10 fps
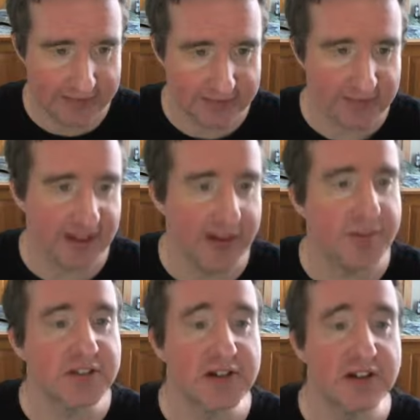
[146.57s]
the time
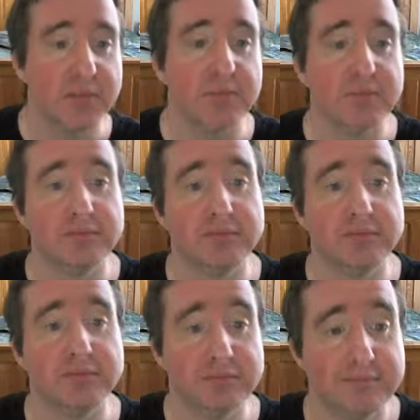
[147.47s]
has come.
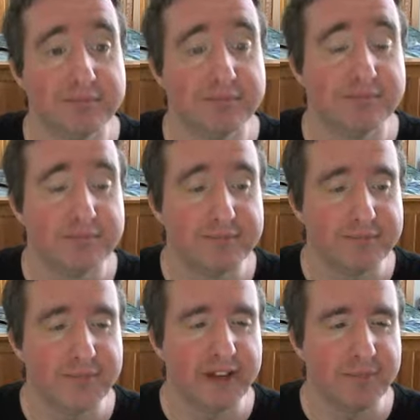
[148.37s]

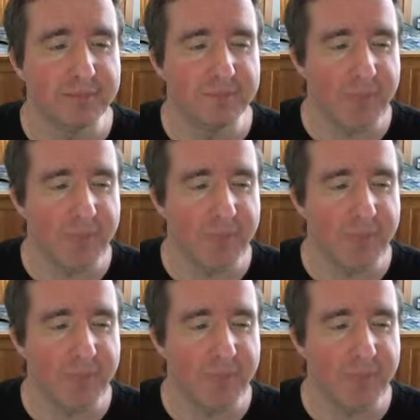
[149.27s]
Yep.